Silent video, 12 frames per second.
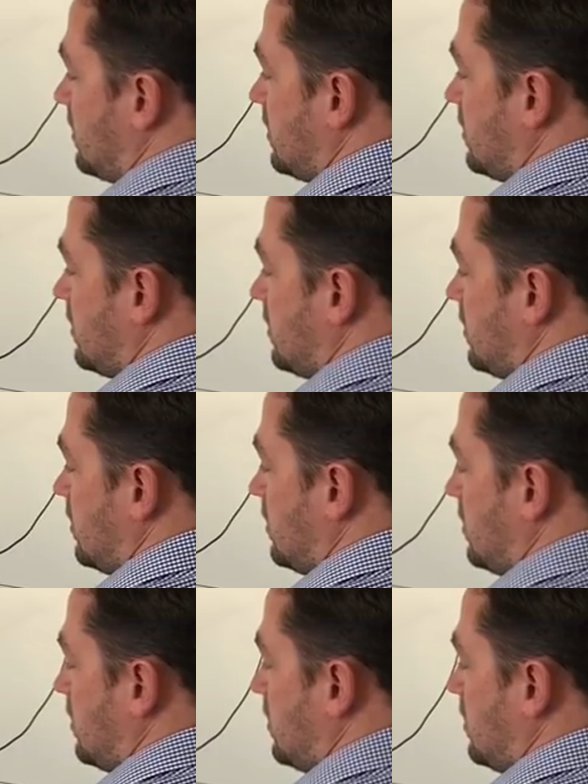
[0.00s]

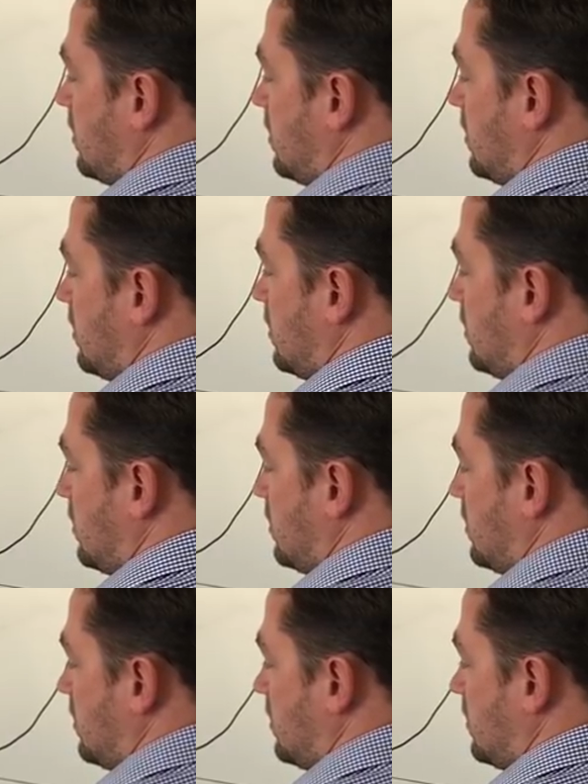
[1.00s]

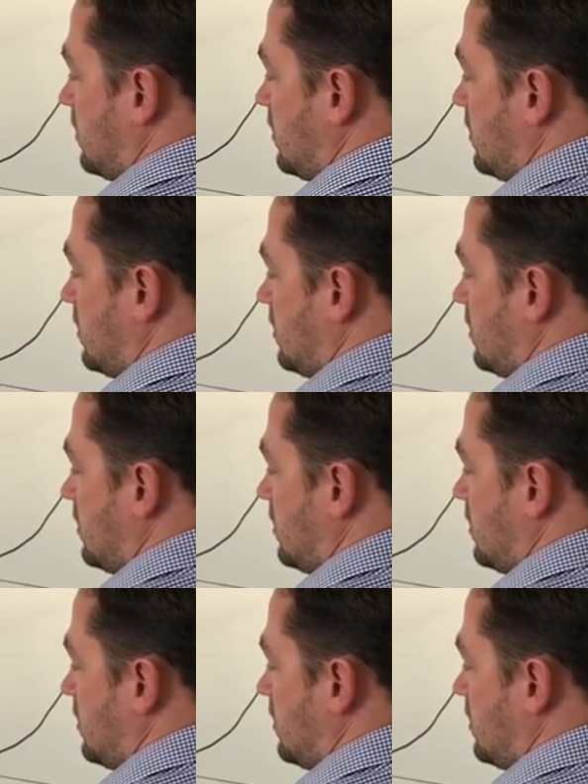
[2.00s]
Nothing is said.